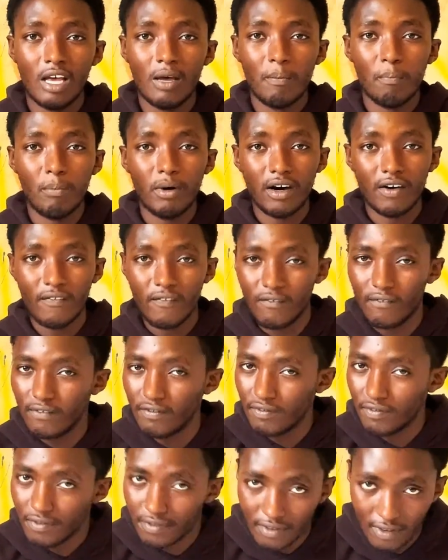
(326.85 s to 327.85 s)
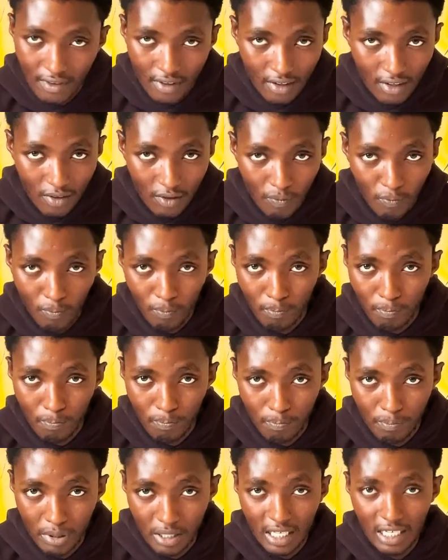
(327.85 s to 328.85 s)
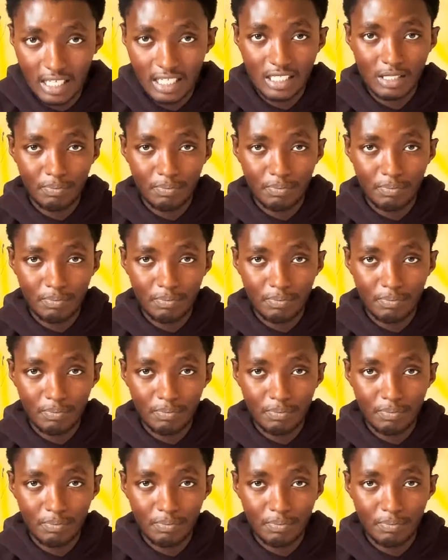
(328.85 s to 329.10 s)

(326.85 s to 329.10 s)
But please,